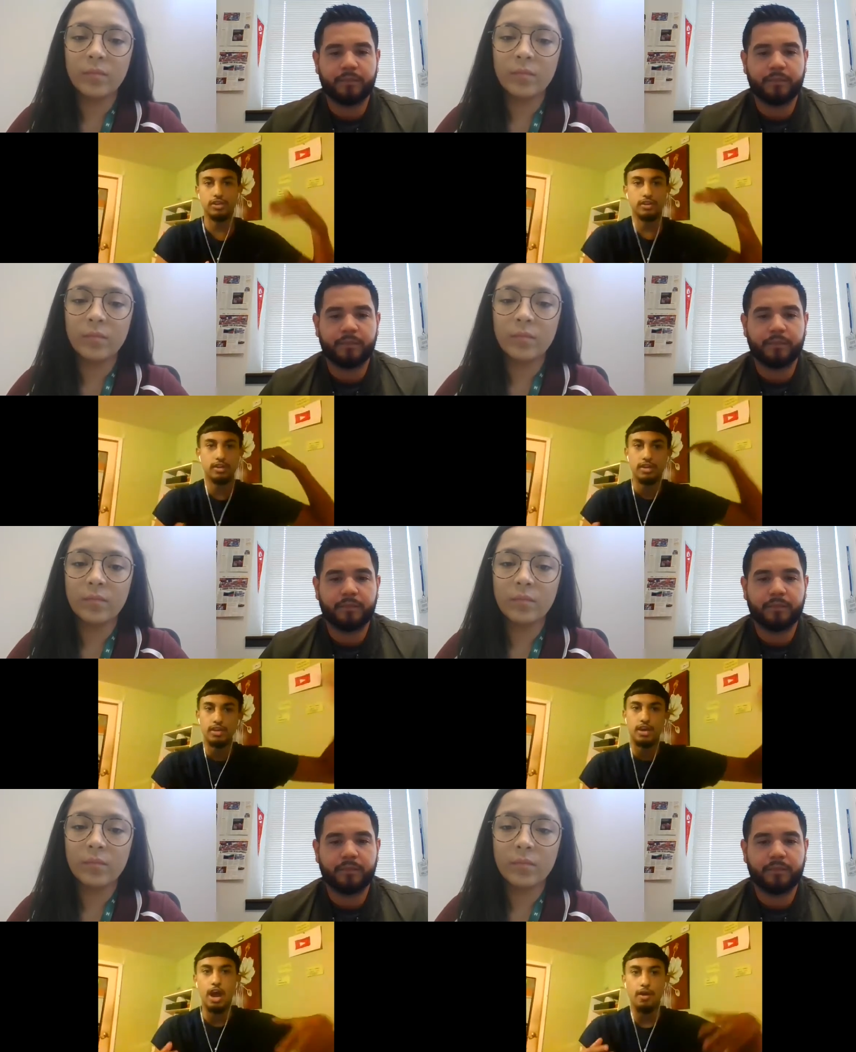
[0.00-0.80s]
Speaker 1: and
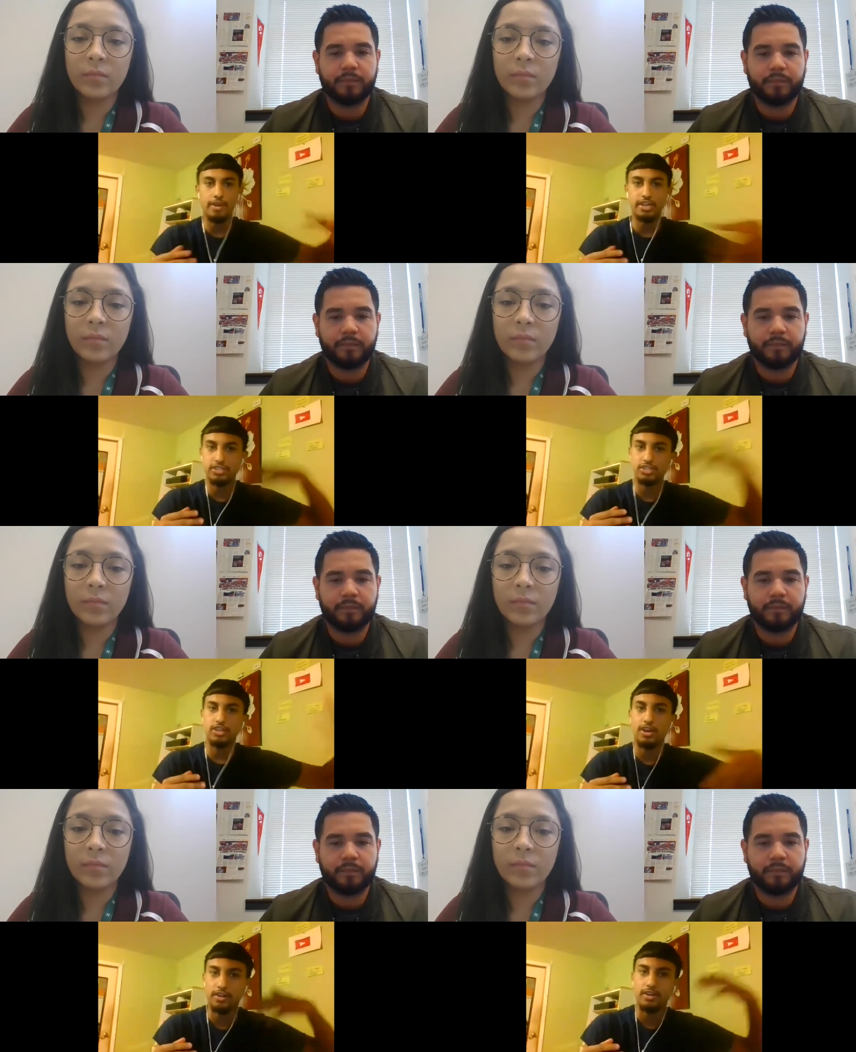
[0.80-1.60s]
already just
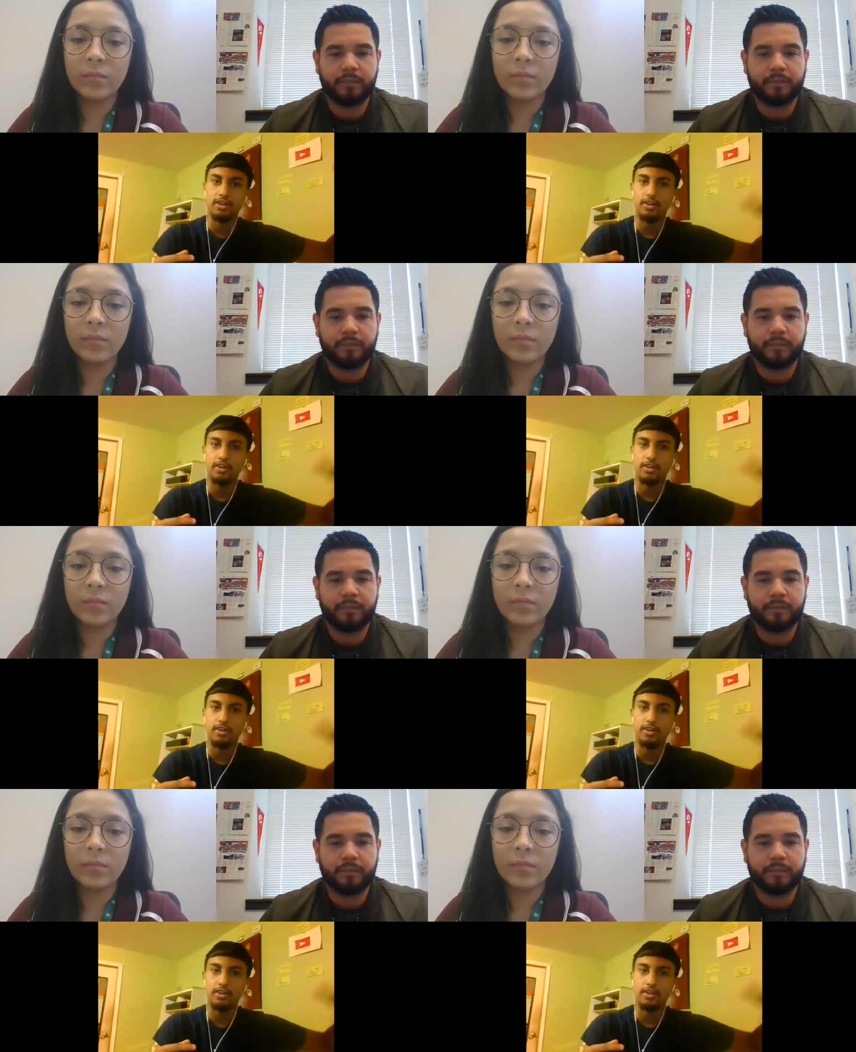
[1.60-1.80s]
start